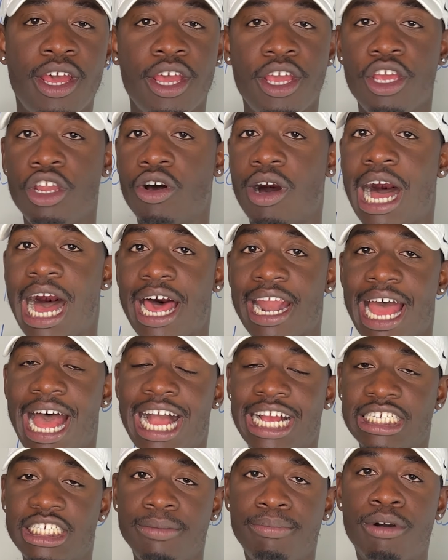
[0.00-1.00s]
you know, how to
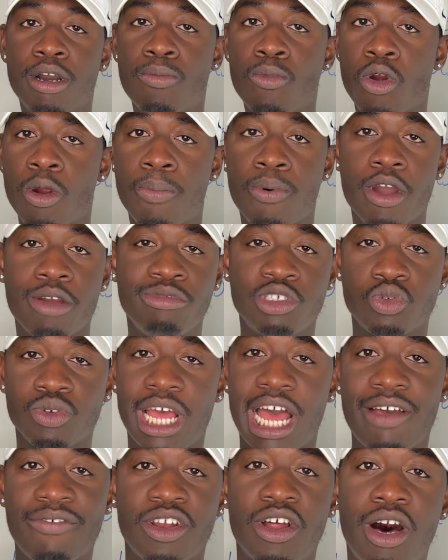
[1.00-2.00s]
actually book more appointments. We
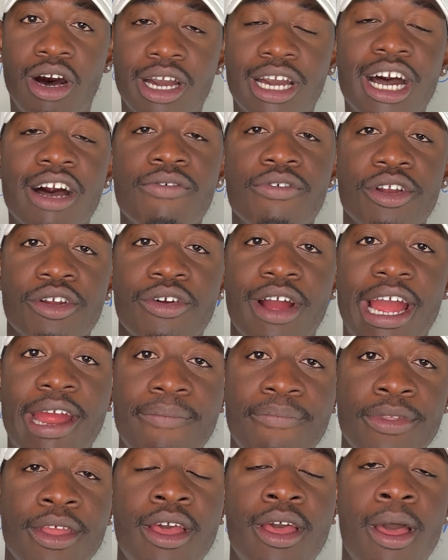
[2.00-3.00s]
have it all covered,
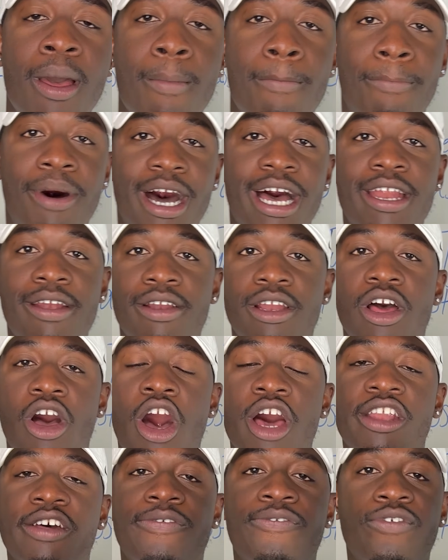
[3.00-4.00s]
right? But
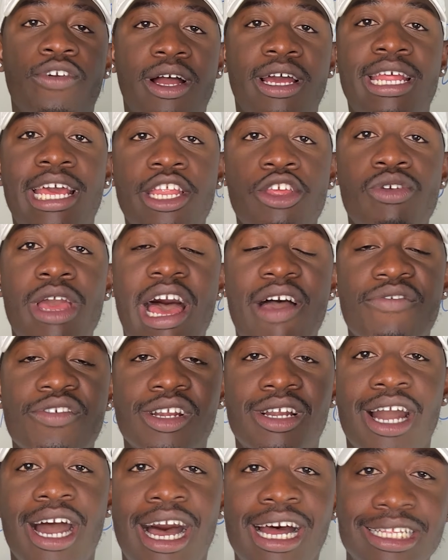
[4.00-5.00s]
on the front end, you have your
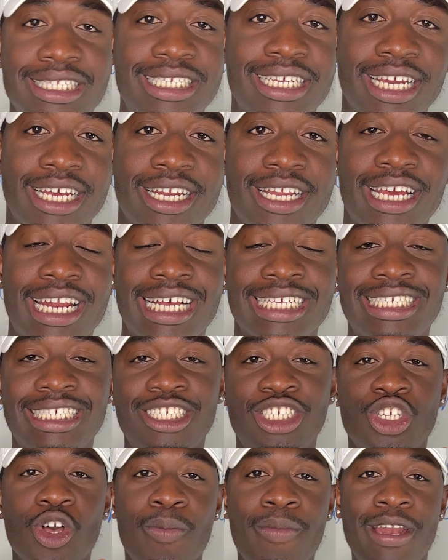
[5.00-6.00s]
content. And I see
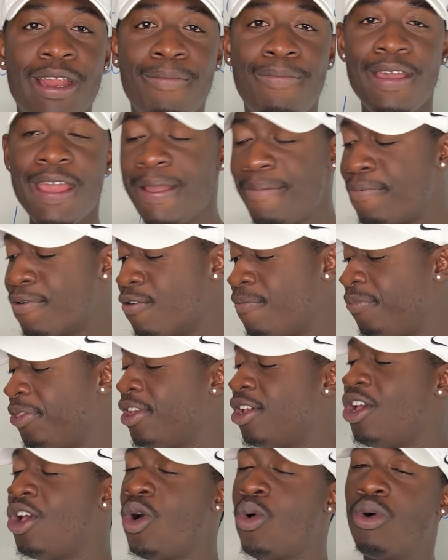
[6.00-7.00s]
so many people
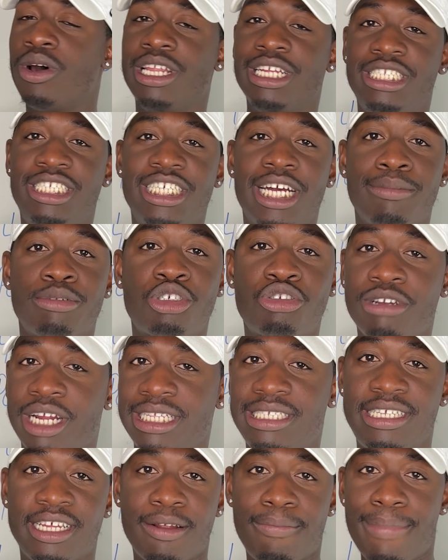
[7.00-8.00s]
want to jump
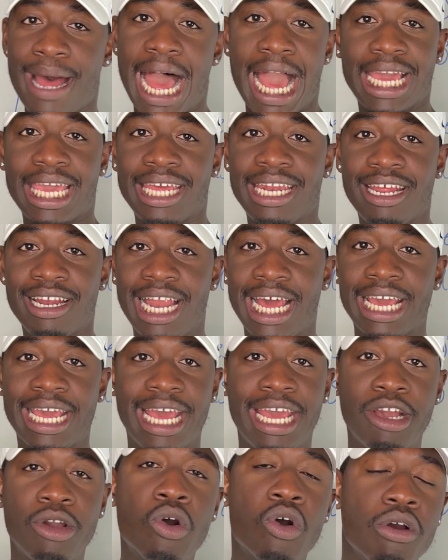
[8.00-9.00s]
straight to the back end. They're like,
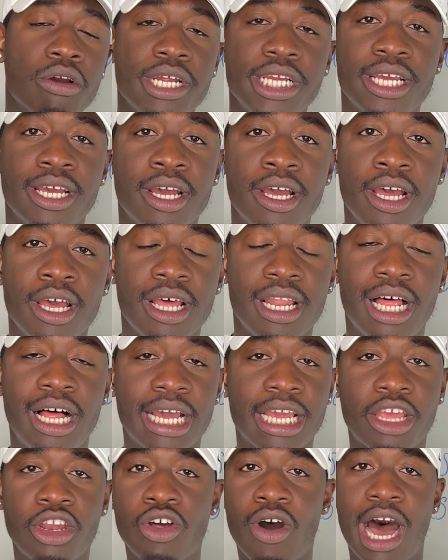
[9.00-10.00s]
hey, Corey,
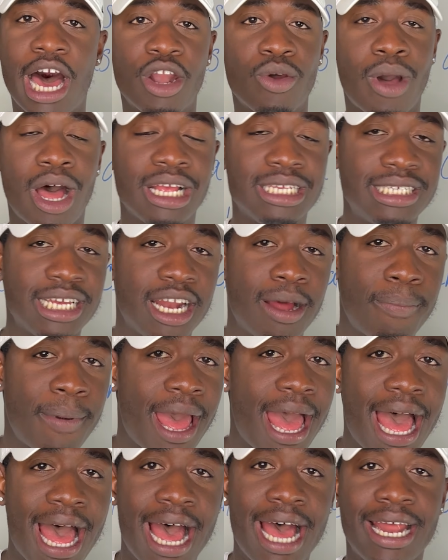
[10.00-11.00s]
you know, how do I set up an
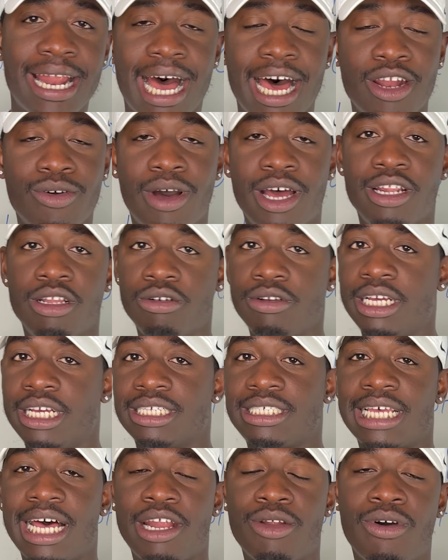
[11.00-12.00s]
ad? How do I do
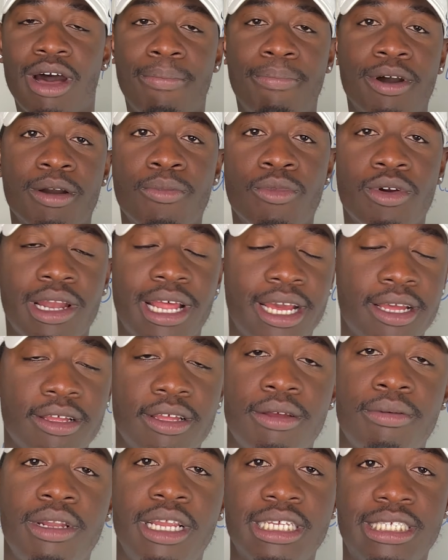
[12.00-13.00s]
this? How do I book more? Like,
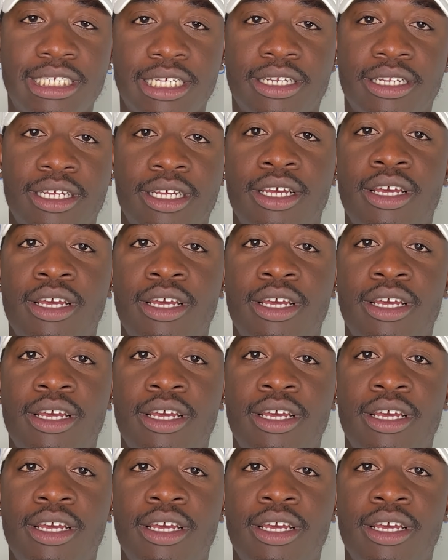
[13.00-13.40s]
listen,